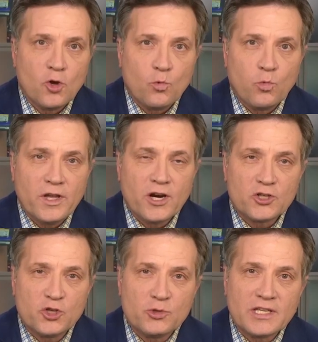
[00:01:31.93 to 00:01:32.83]
We are
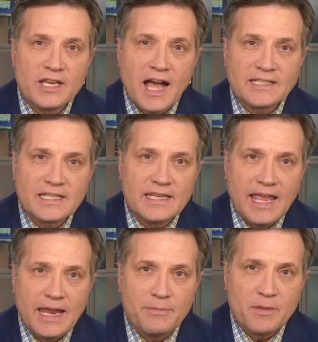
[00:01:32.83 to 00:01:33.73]
choosing not to
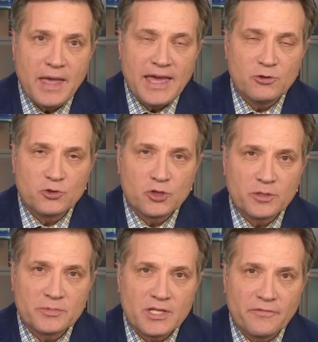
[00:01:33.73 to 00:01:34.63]
name the man who turned
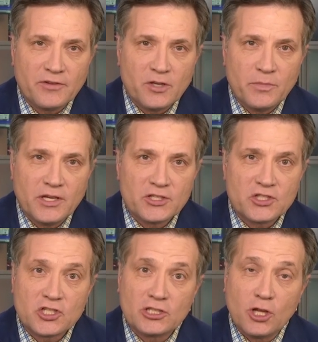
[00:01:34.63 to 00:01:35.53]
himself in because
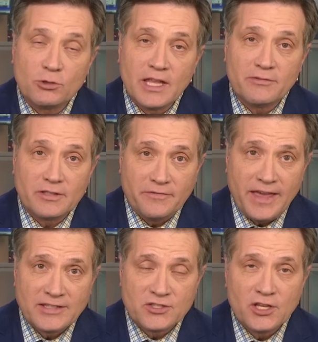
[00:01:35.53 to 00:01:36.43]
it's a low level
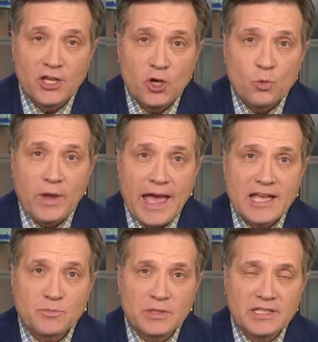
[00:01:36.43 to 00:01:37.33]
offense. We
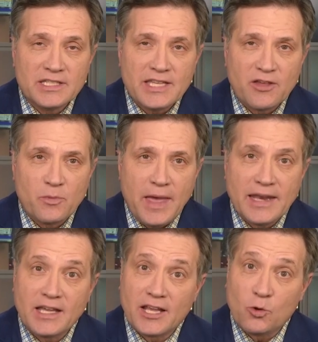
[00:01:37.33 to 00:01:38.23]
asked police how the
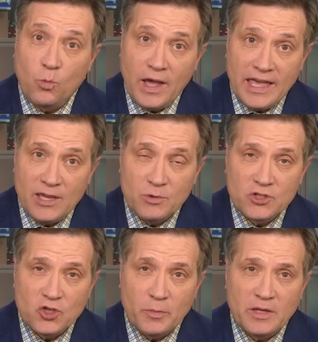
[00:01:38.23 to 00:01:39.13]
man got away when
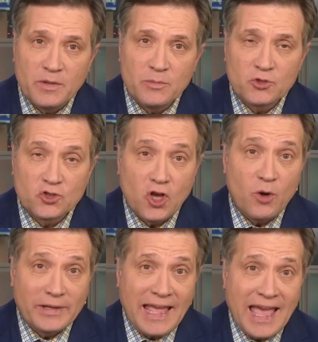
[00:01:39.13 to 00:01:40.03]
so many people saw
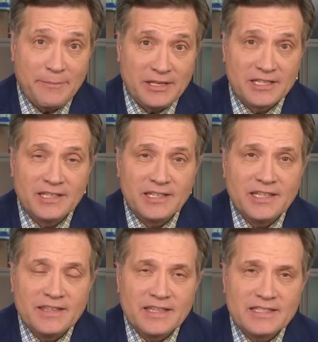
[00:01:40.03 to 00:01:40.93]
what happened.
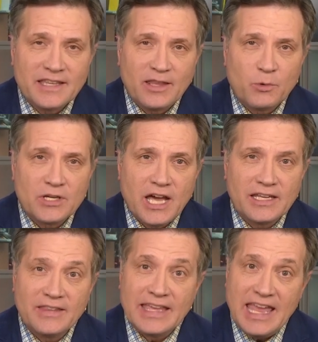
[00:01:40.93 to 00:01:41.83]
They said they were
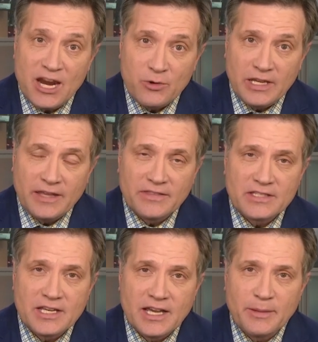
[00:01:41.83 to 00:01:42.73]
not in the area at the
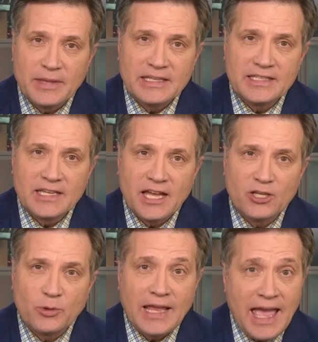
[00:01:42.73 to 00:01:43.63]
time and did not
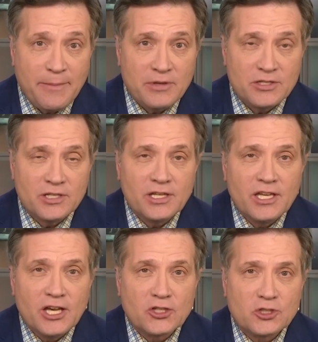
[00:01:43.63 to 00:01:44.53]
know what happened
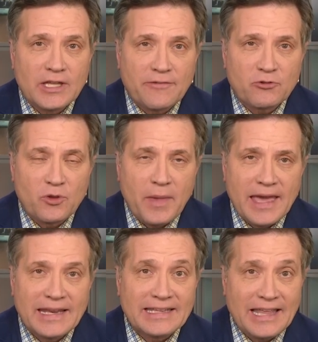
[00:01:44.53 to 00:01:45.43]
until after the
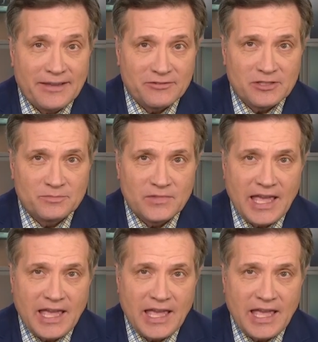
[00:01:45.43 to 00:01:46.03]
man had left.